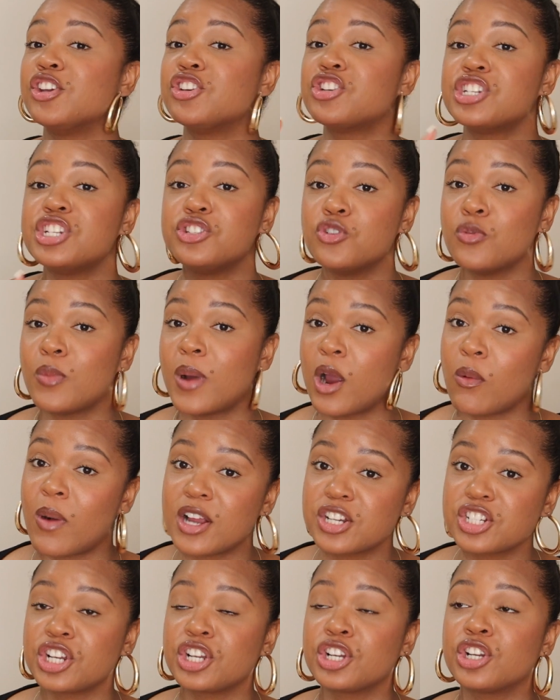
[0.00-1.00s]
usually do my
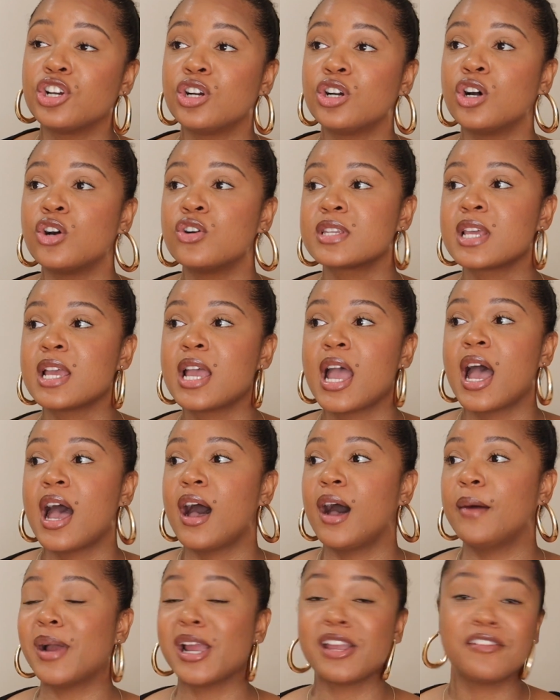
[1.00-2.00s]
wash and goes,
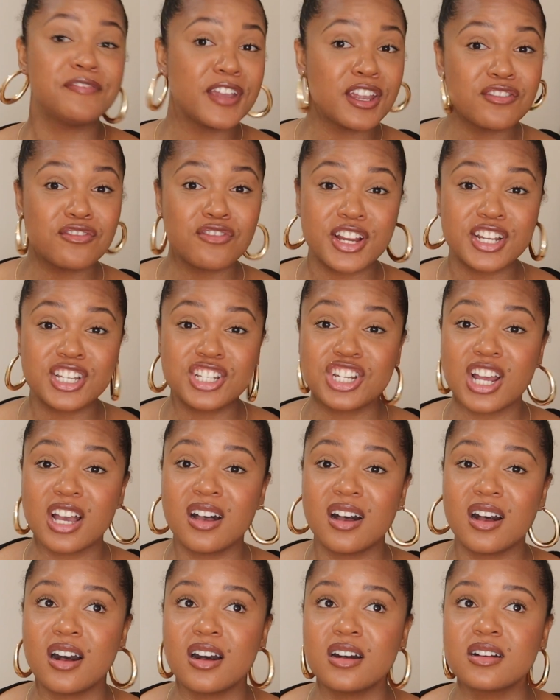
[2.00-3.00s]
my favorite
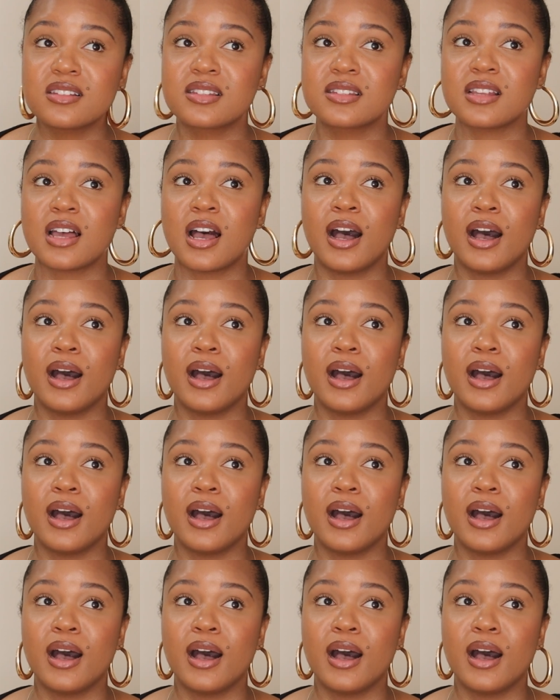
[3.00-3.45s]
gels,